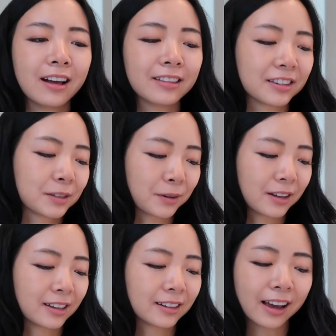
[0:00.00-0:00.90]
and this
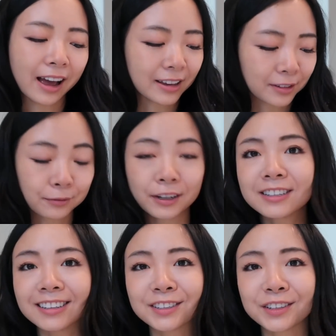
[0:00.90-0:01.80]
one has a
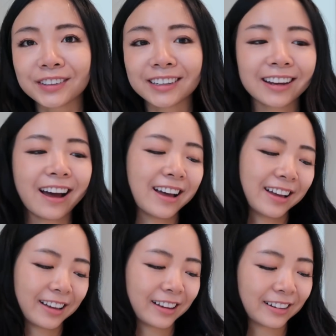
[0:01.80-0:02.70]
rich history,
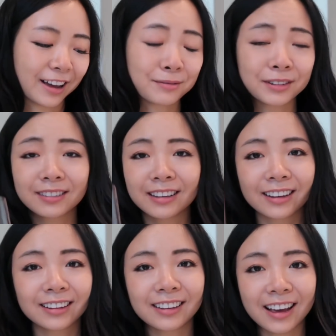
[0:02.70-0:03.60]
and I'm just
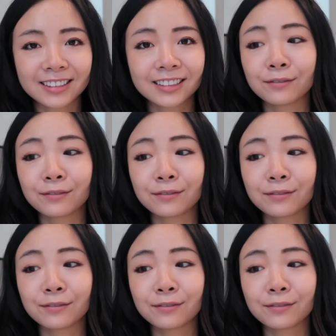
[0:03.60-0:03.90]
like, yes,